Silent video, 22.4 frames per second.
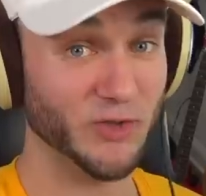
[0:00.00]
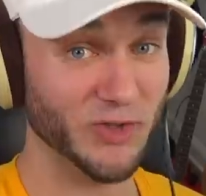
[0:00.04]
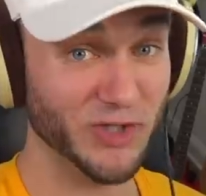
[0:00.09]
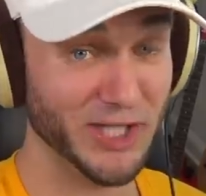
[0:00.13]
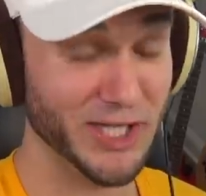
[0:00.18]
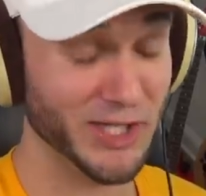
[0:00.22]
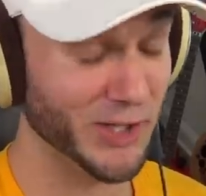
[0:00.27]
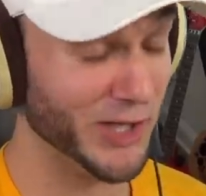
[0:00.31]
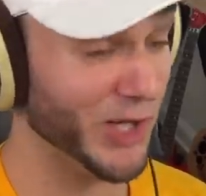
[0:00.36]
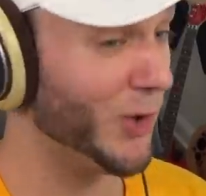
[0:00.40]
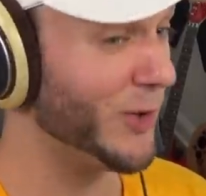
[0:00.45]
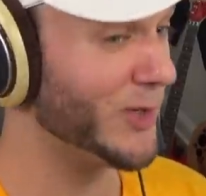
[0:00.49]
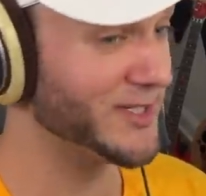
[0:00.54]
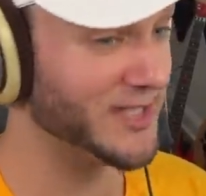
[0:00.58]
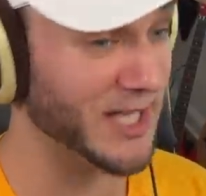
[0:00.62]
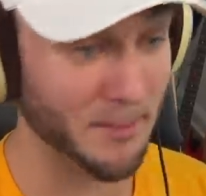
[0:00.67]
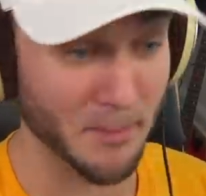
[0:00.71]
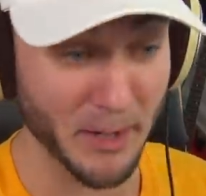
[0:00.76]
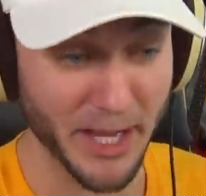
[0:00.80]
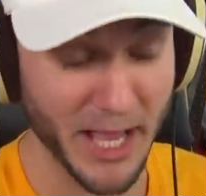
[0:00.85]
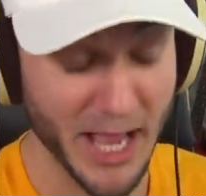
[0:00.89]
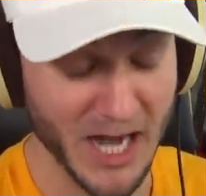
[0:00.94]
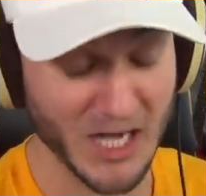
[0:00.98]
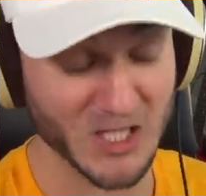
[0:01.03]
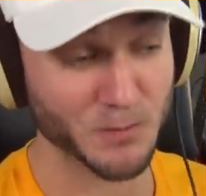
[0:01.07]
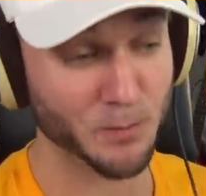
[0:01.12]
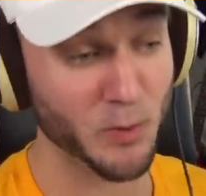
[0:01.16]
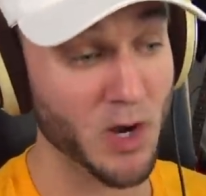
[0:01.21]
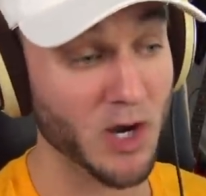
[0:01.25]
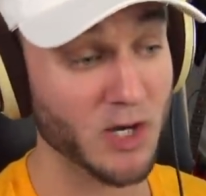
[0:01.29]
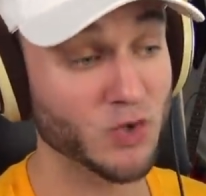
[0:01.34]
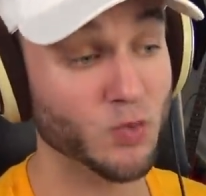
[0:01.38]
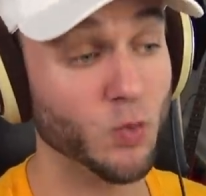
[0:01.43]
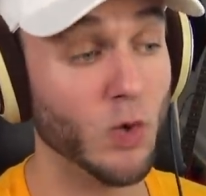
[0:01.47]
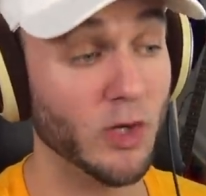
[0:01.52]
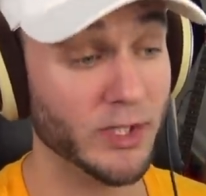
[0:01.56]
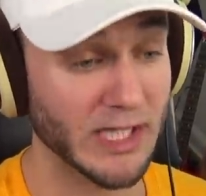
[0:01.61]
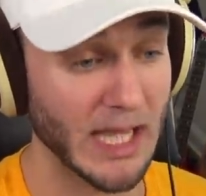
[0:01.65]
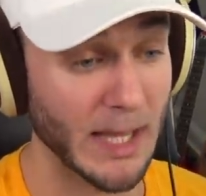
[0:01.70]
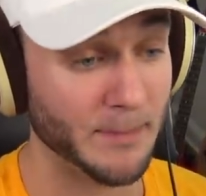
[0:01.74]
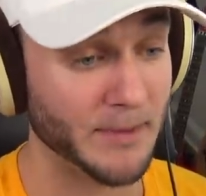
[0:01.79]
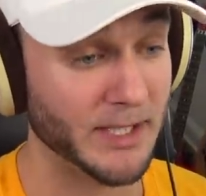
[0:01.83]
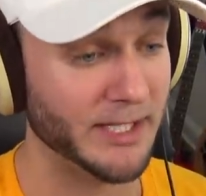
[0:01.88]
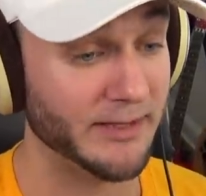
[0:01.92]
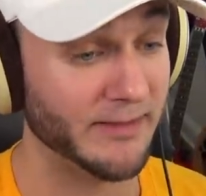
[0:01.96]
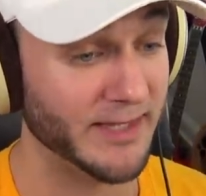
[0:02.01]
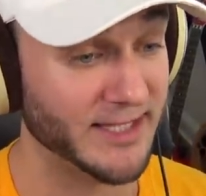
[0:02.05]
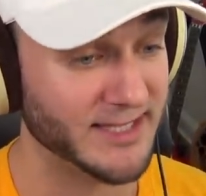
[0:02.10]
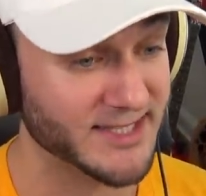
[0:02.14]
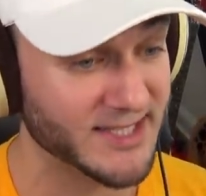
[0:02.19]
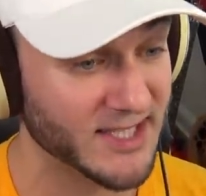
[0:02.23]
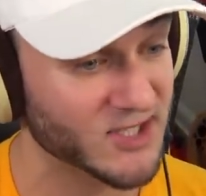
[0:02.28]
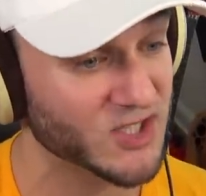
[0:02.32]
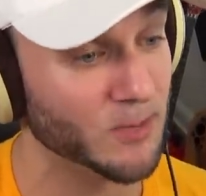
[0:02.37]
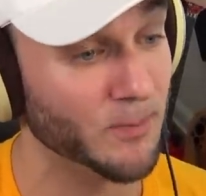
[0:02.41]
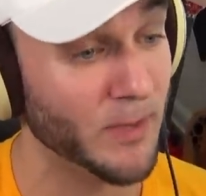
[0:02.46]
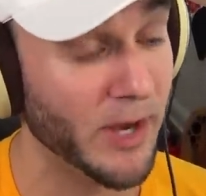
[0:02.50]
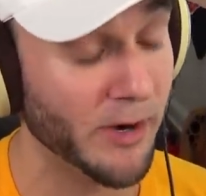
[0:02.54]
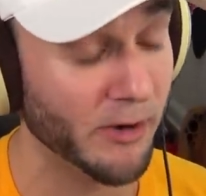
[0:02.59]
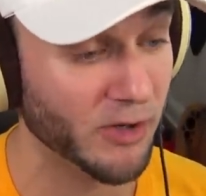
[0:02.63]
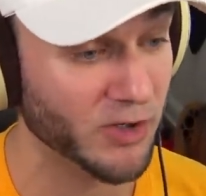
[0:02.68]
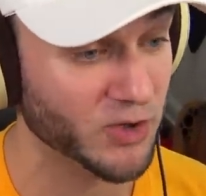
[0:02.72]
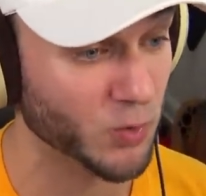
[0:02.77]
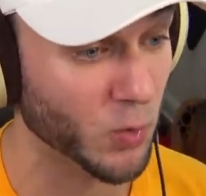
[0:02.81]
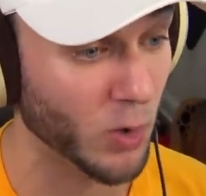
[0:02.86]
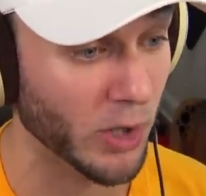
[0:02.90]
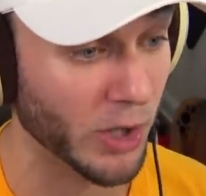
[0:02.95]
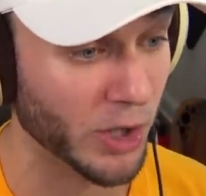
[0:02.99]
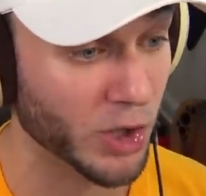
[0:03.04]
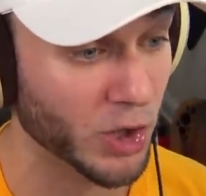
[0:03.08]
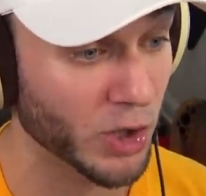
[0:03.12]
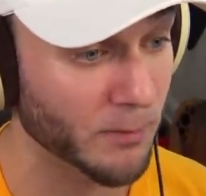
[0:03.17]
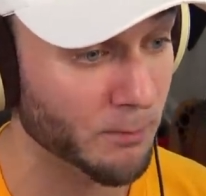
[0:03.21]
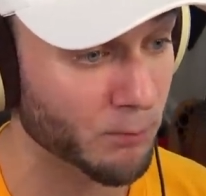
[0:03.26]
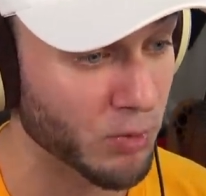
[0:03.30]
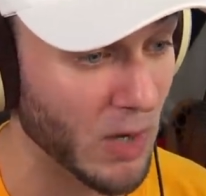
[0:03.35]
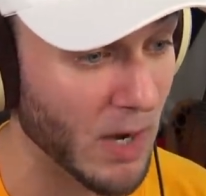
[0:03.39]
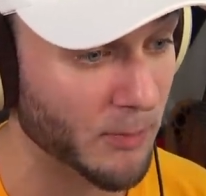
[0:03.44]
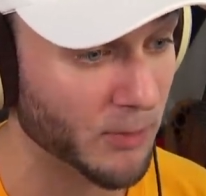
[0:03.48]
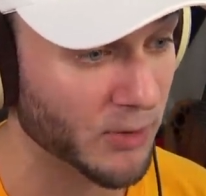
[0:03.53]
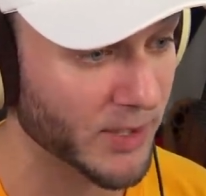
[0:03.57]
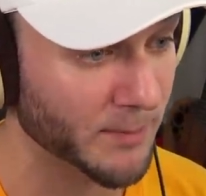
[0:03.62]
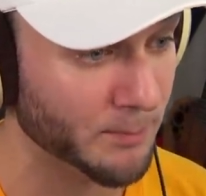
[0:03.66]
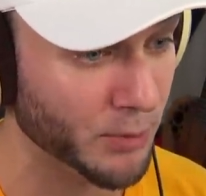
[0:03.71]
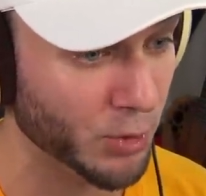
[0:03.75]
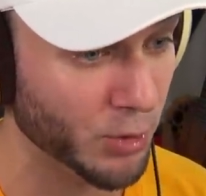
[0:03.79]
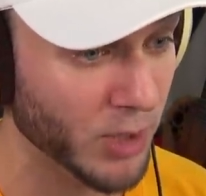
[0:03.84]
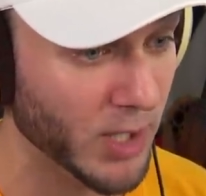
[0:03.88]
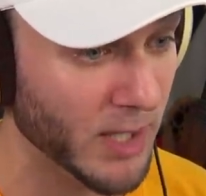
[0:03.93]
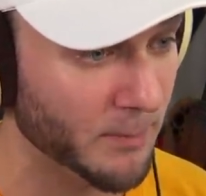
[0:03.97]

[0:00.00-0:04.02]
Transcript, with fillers: So the dealio is that my Xbox One kept getting these system errors where it couldn't properly boot